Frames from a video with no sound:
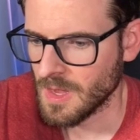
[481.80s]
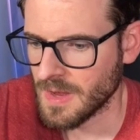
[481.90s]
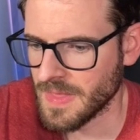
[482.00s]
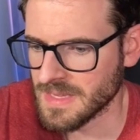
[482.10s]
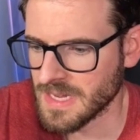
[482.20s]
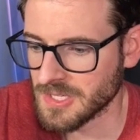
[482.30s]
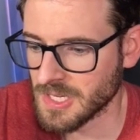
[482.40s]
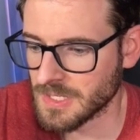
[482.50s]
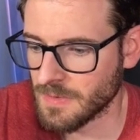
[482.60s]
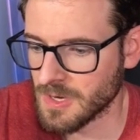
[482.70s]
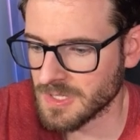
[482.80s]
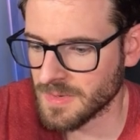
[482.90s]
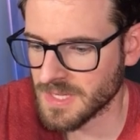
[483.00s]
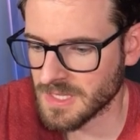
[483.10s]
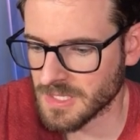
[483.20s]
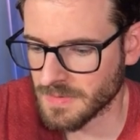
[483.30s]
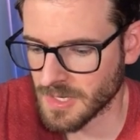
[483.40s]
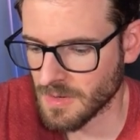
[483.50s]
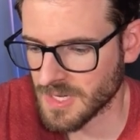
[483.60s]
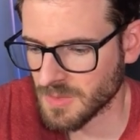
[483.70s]
Right, uh, that's actually as far as I'm going to take this
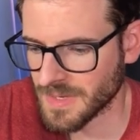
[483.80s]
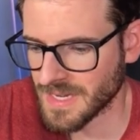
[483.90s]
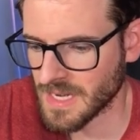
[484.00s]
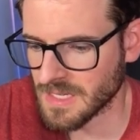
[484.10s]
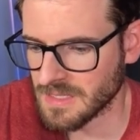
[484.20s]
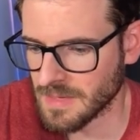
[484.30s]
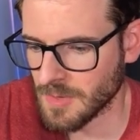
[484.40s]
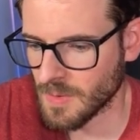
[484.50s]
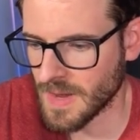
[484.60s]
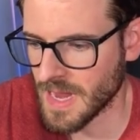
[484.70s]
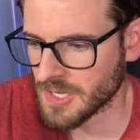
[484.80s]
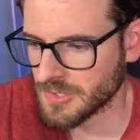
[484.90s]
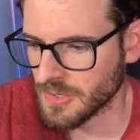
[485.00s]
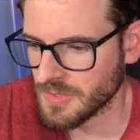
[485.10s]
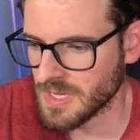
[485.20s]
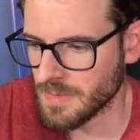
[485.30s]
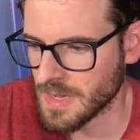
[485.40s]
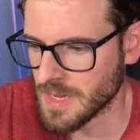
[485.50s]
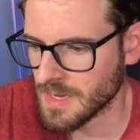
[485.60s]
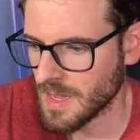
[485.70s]
video. I just wanted to kind of demo
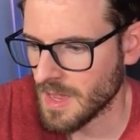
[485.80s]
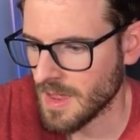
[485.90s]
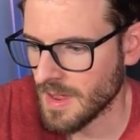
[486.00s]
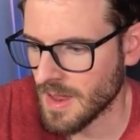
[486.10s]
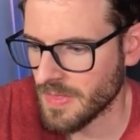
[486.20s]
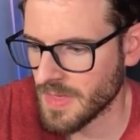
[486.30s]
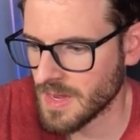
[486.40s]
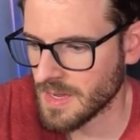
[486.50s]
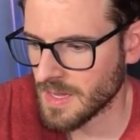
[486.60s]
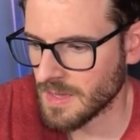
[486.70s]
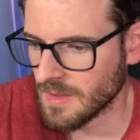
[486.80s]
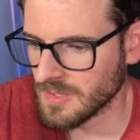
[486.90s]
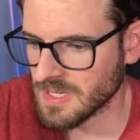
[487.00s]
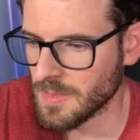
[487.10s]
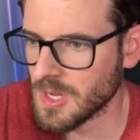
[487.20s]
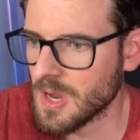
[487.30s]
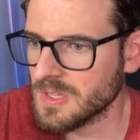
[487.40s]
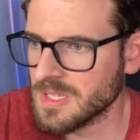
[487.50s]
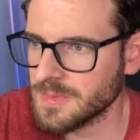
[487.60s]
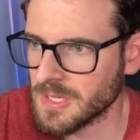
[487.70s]
AstroDB. I think some of the
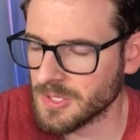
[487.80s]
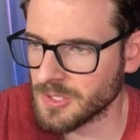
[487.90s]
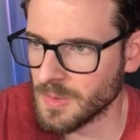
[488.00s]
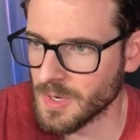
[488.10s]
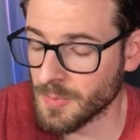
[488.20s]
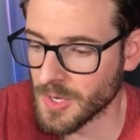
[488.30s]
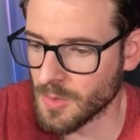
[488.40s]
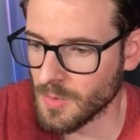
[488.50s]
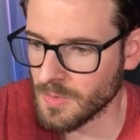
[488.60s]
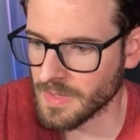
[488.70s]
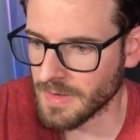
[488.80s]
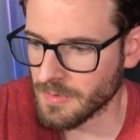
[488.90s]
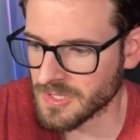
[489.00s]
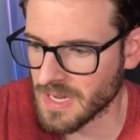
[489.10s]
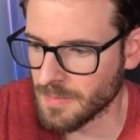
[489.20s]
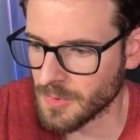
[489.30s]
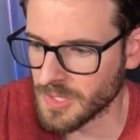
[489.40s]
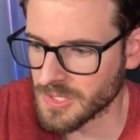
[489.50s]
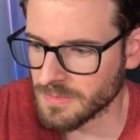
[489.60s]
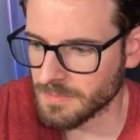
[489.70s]
concepts that they're doing are pretty cool. Like for example, you
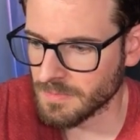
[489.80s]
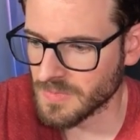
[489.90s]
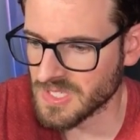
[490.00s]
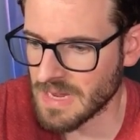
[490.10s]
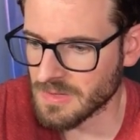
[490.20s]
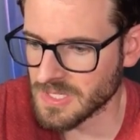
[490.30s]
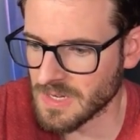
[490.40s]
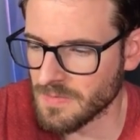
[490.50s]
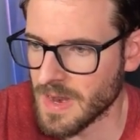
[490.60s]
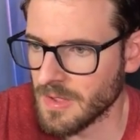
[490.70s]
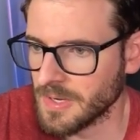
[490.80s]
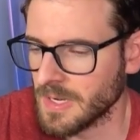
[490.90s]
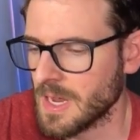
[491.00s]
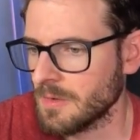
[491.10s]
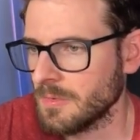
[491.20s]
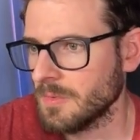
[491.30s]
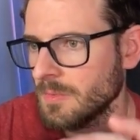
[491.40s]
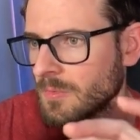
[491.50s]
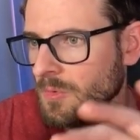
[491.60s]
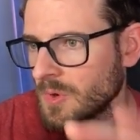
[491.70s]
just save a seed file and it kind of
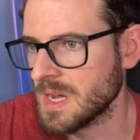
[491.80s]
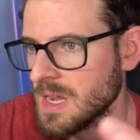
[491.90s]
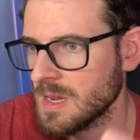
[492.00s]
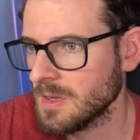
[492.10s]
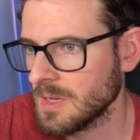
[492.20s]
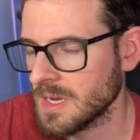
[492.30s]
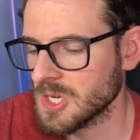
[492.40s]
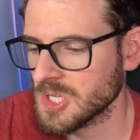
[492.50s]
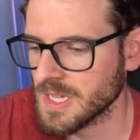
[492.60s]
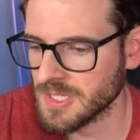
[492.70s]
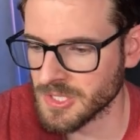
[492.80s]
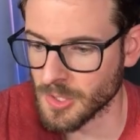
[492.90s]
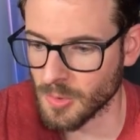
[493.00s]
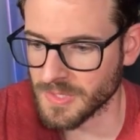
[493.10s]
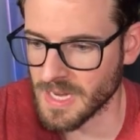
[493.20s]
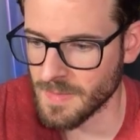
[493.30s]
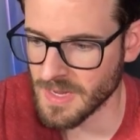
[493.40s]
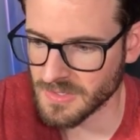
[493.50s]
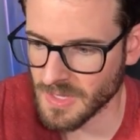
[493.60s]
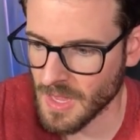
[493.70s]
reinitializes your whole
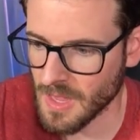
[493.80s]
database.